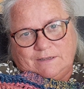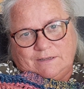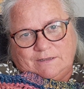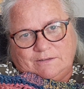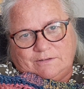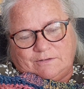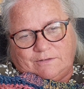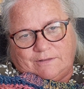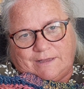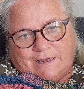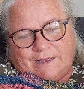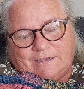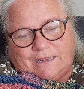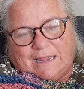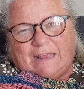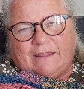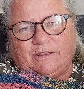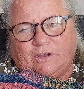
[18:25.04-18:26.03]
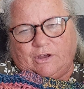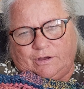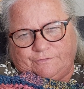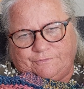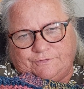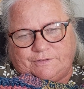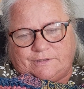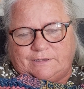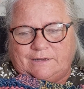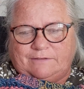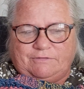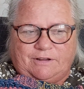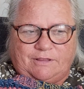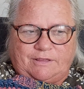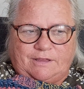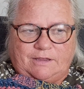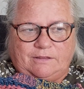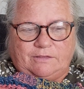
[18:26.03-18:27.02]
So that, and the cuffs and
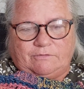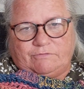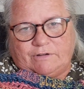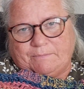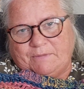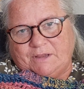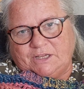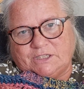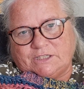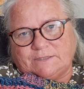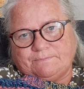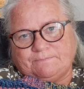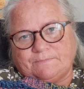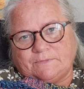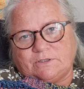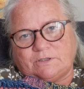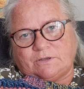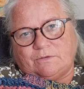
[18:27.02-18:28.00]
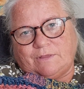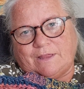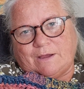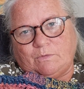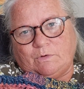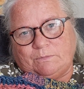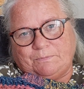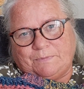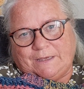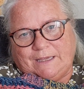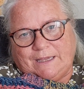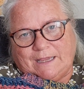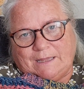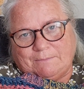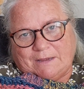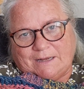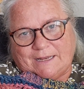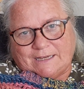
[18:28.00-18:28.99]
everything, the ribbings. So that will be
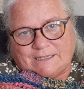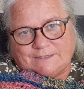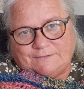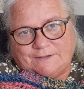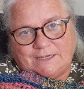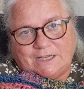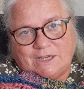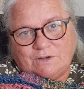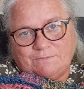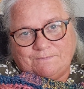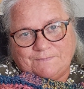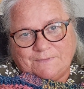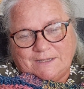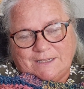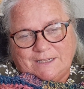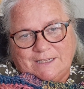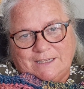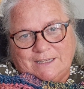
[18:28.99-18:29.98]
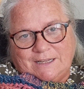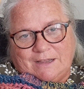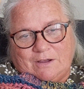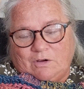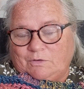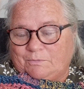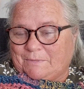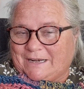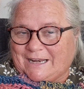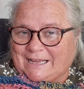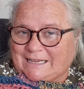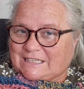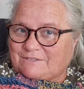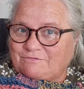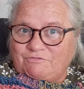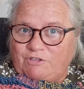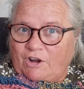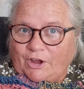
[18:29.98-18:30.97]
in my next video or my
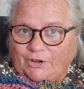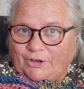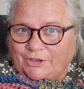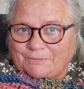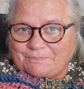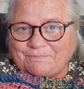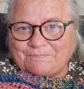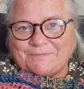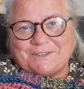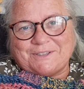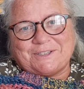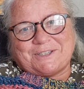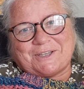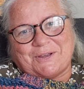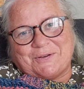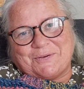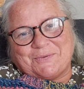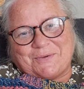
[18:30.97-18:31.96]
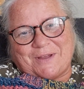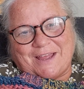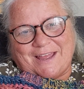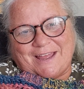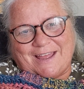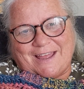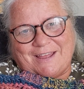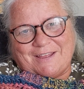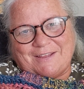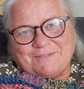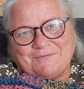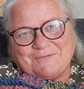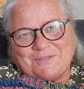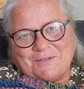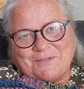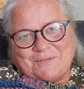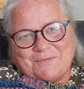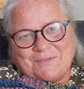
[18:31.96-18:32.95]
next vlog. So
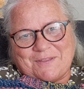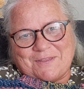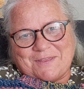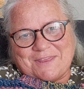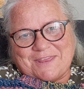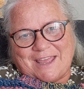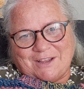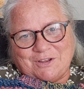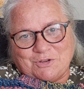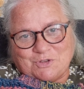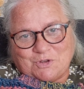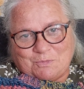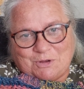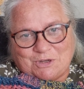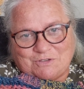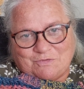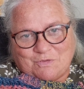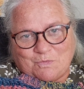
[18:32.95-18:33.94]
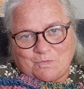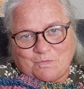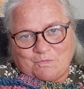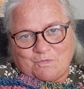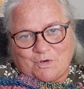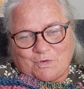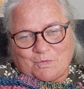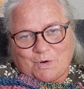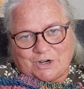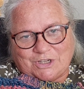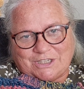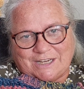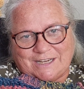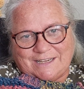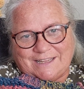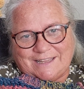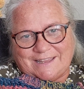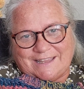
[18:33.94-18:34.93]
thank you so much for
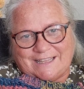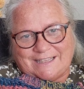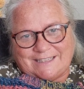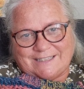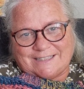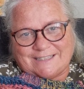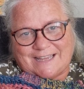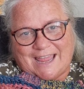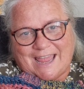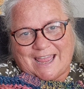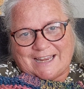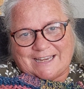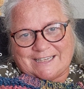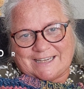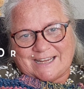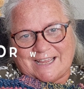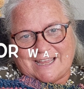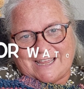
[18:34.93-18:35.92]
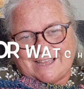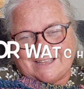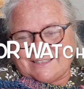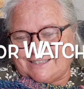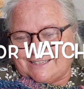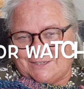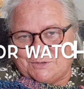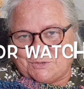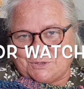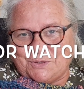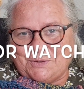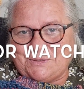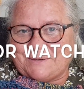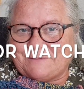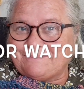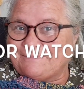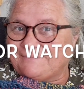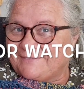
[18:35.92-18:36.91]
watching this, and see you
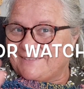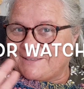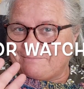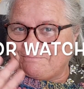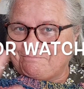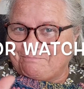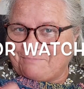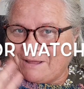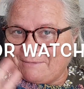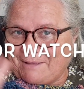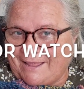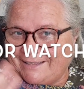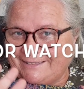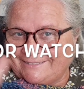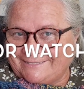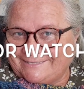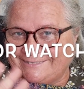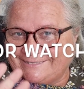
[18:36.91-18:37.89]
soon. Bye bye.